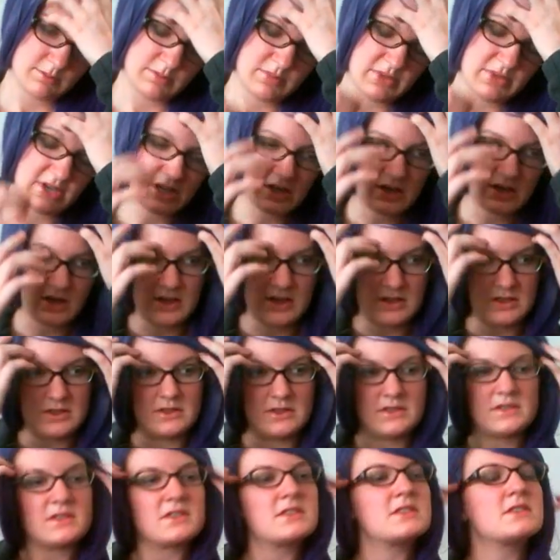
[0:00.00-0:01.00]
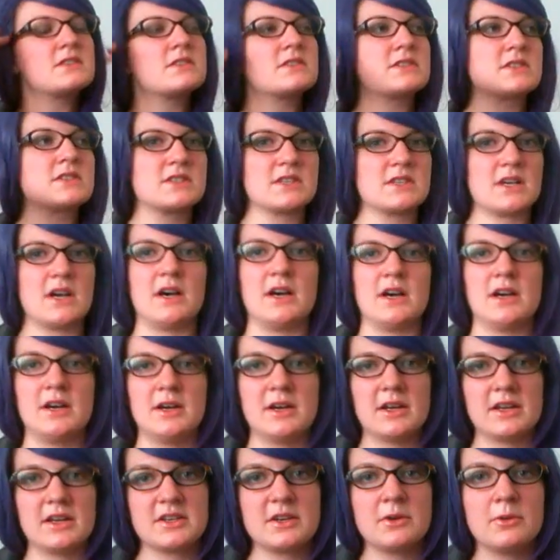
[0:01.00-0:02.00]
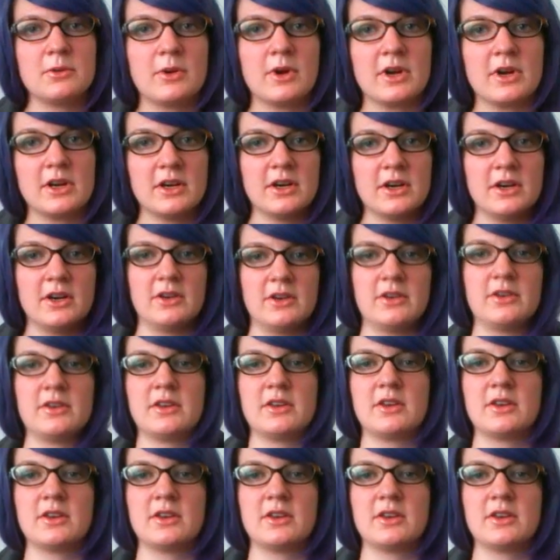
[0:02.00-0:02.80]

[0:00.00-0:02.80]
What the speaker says: because I don't want to,